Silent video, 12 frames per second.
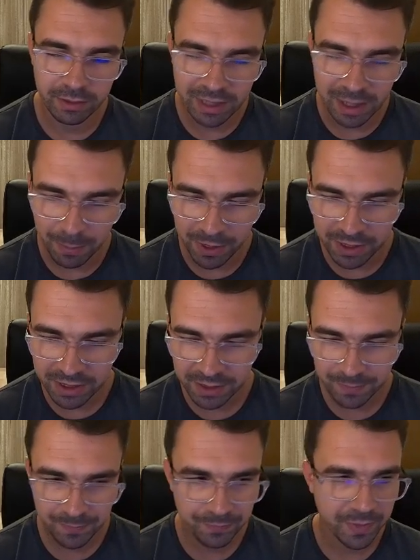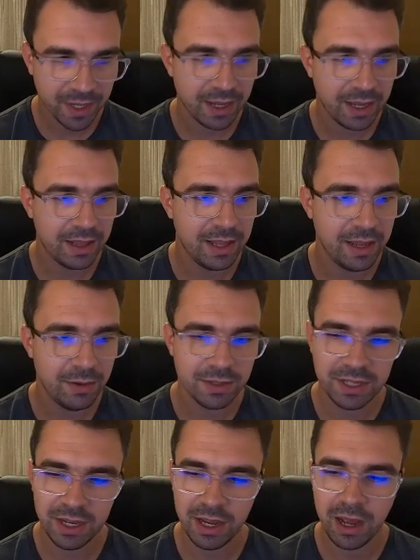templates. And then you
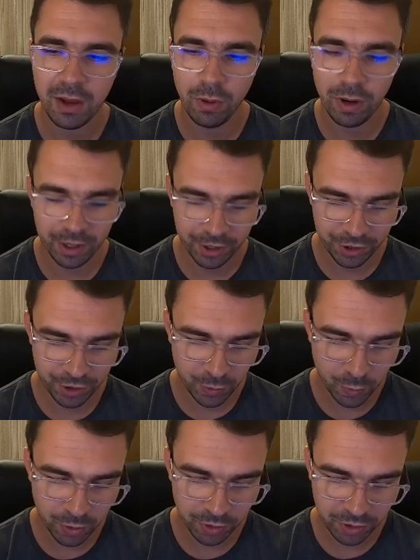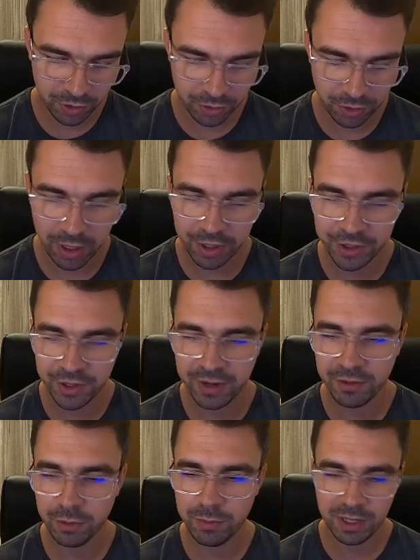say how large you want your hard
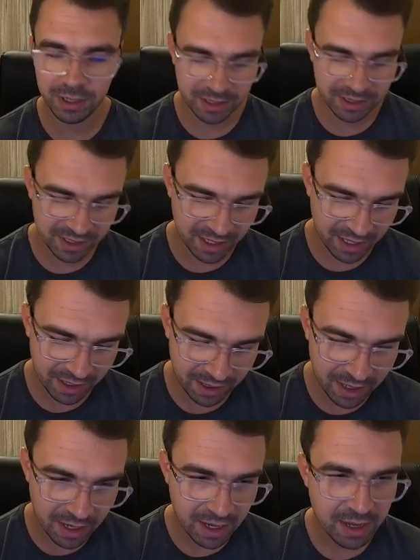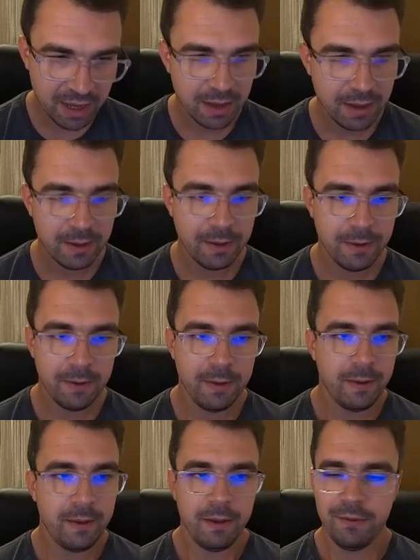drive to be. Let's say
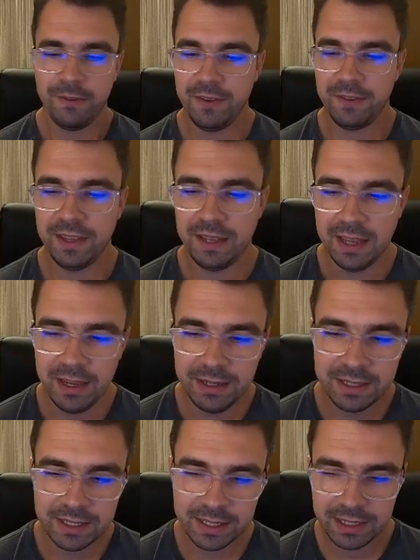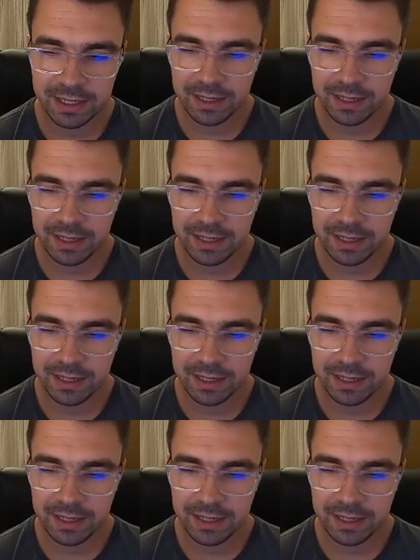50 gigs.